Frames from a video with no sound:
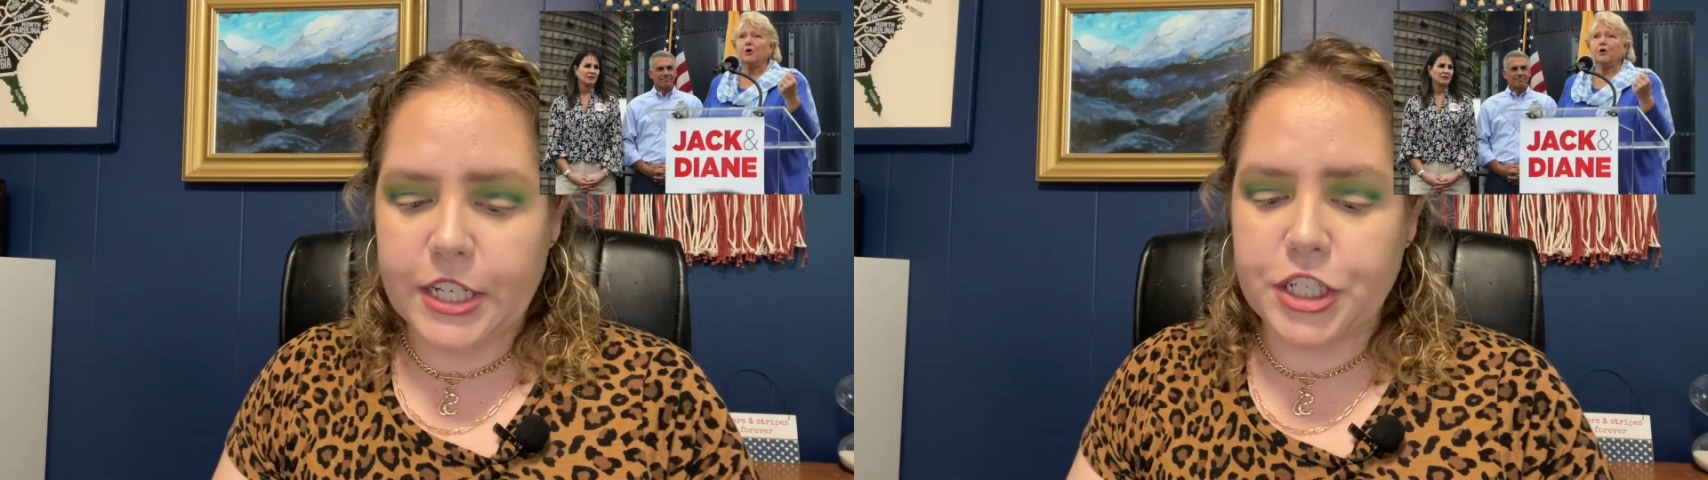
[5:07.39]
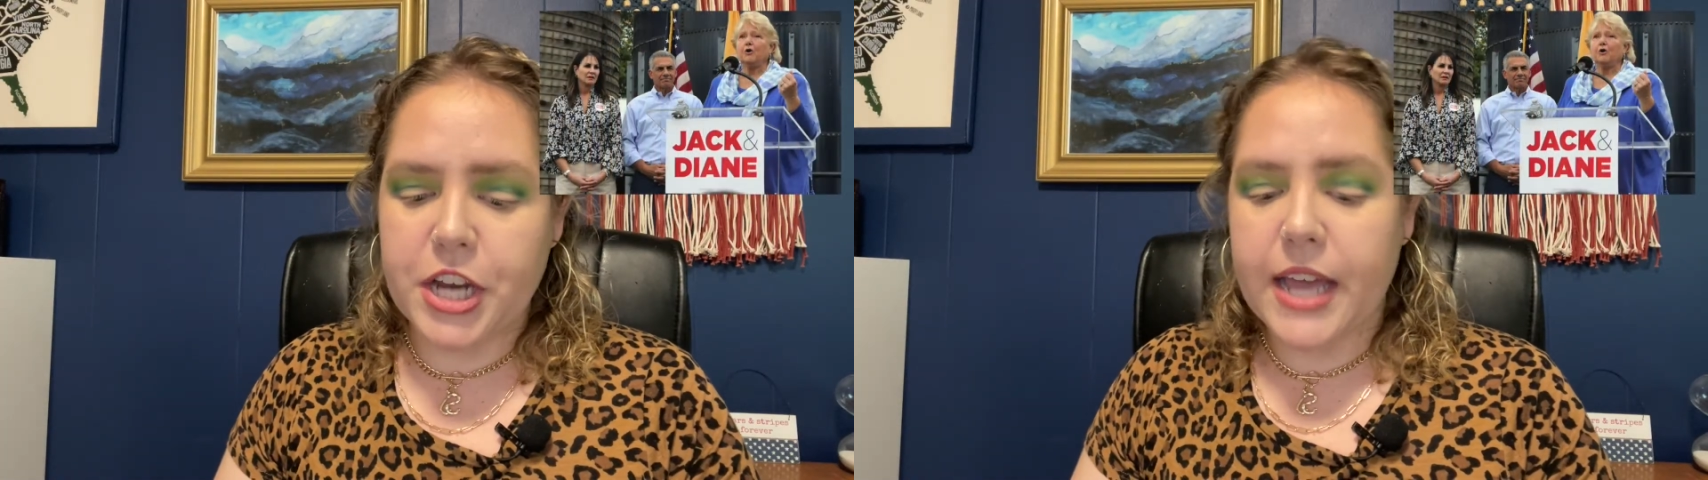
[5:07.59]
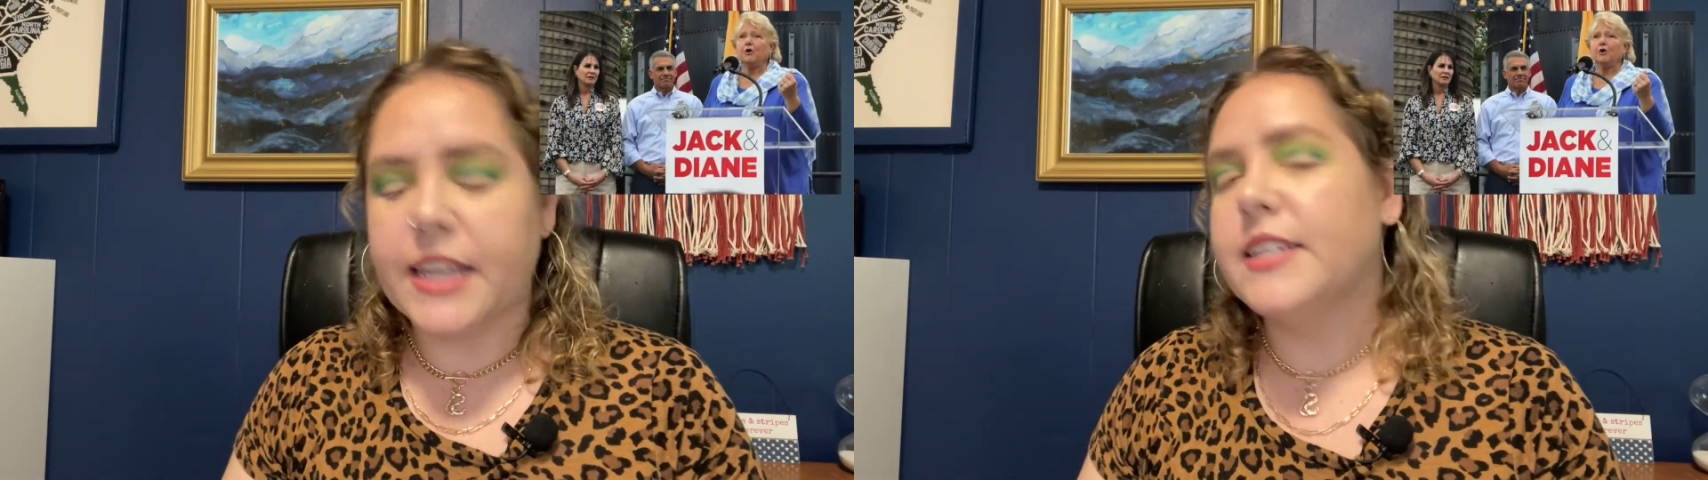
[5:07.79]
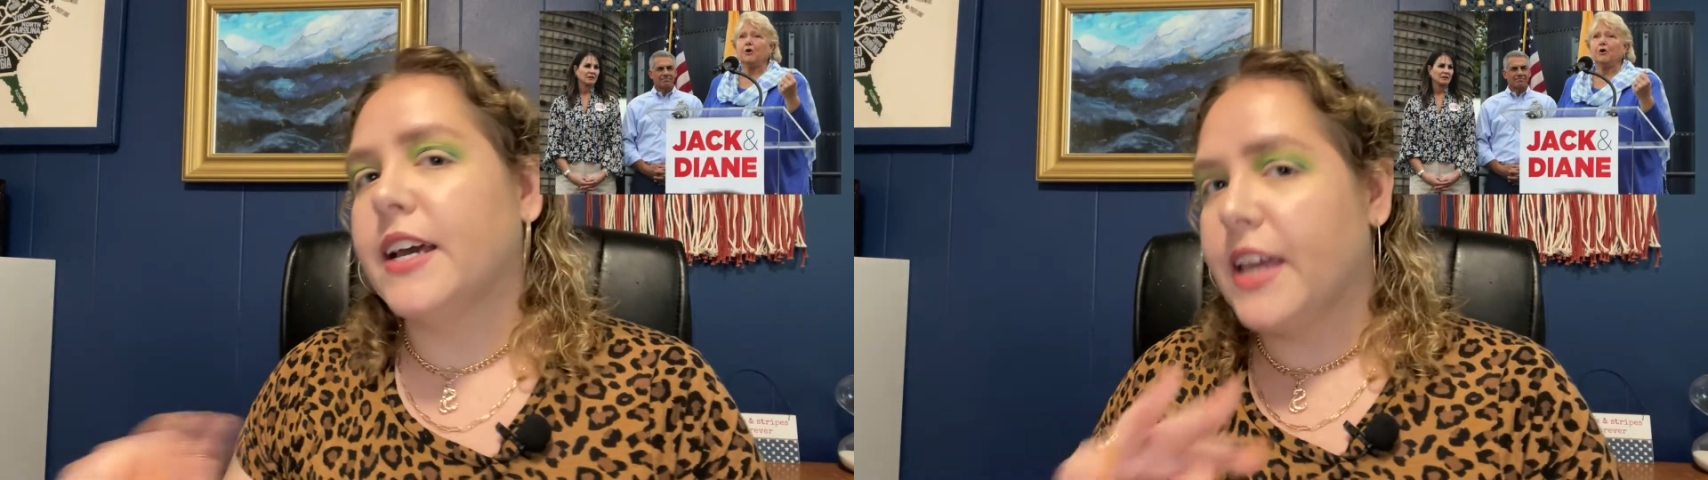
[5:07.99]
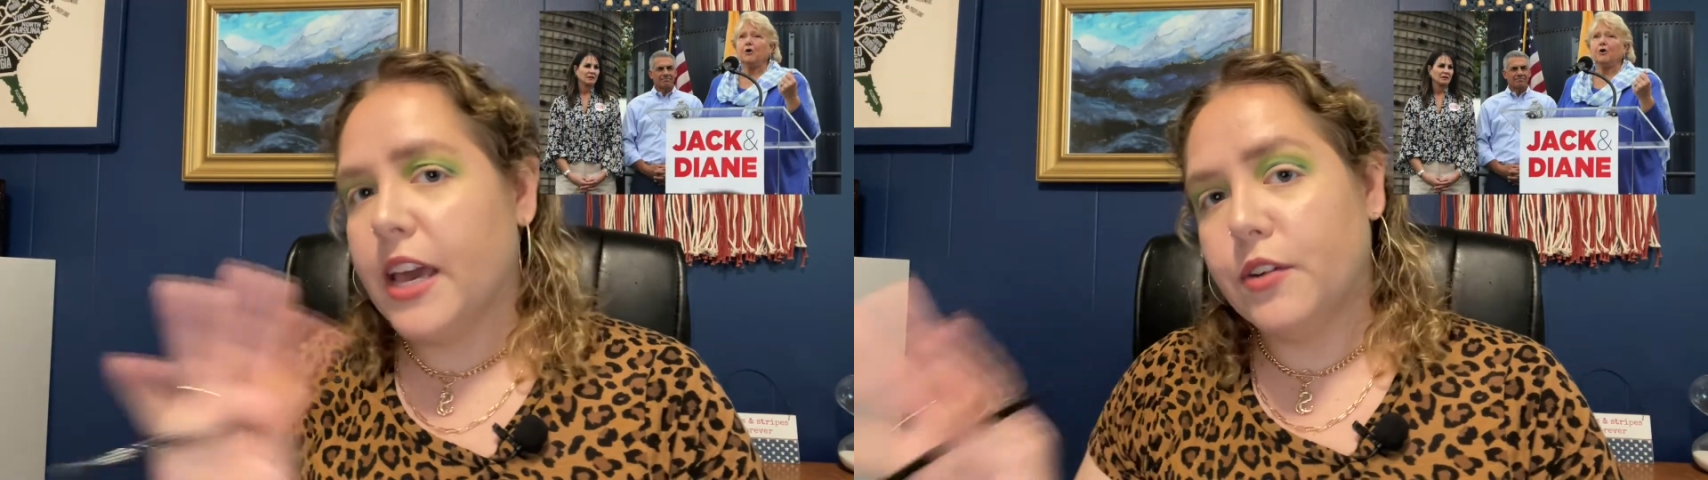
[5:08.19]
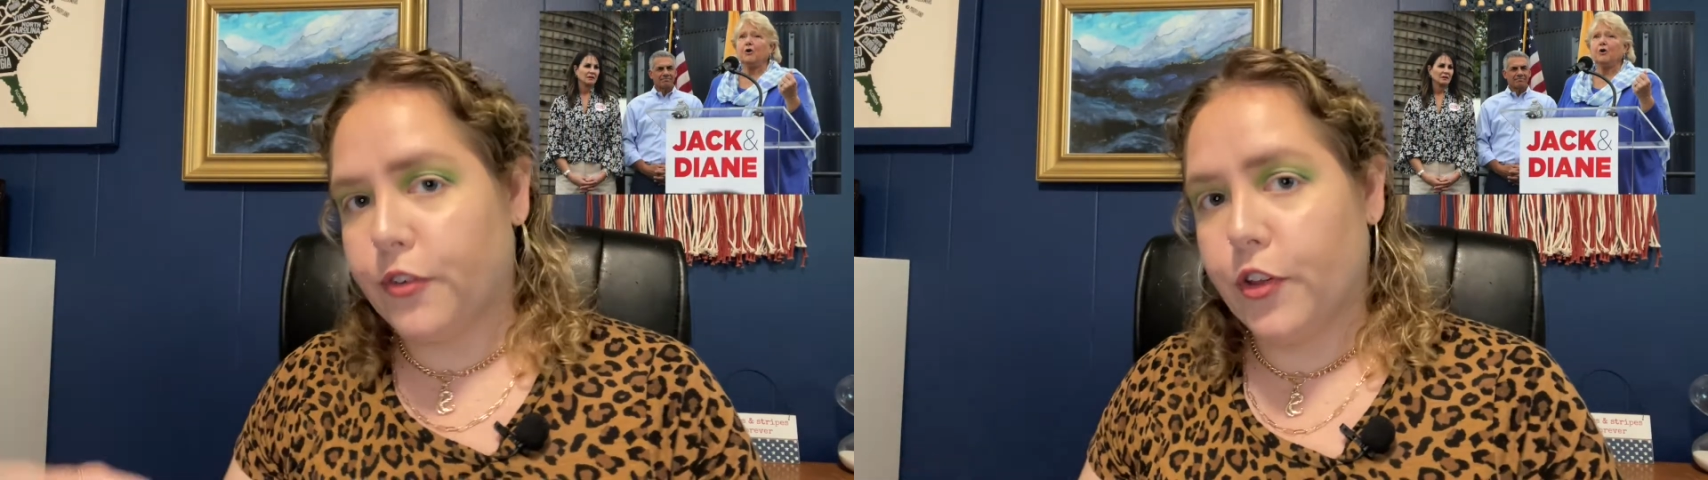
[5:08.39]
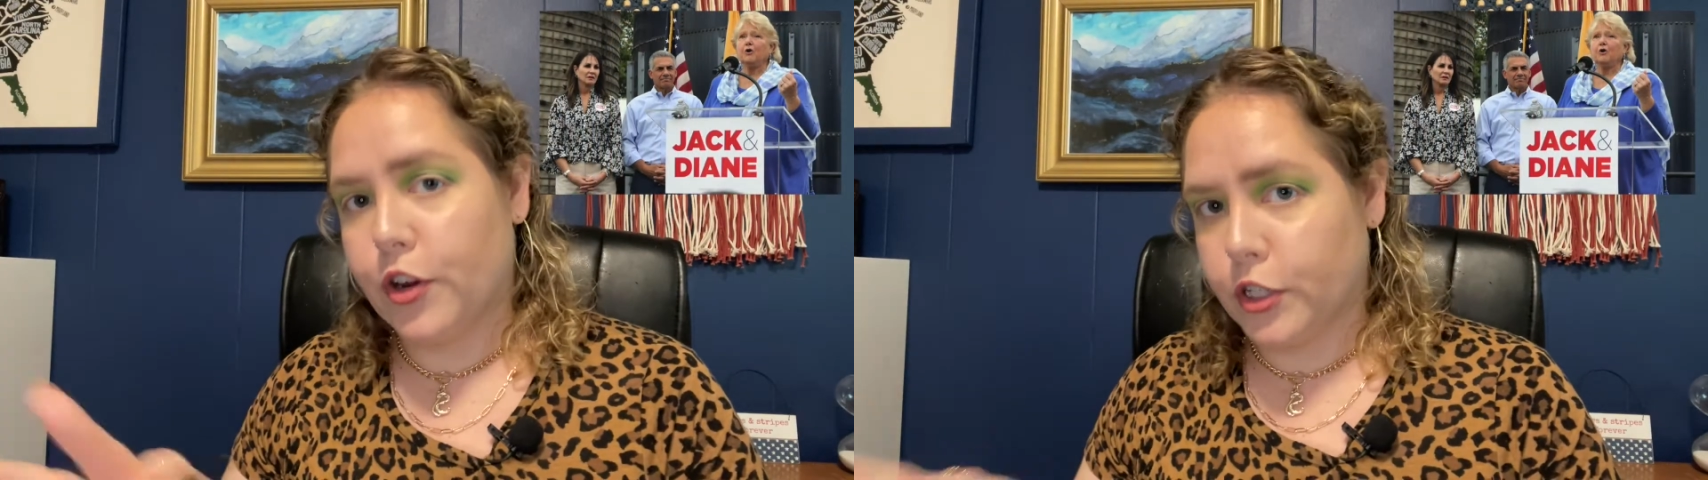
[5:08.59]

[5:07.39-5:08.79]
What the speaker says: Jack and Diane for their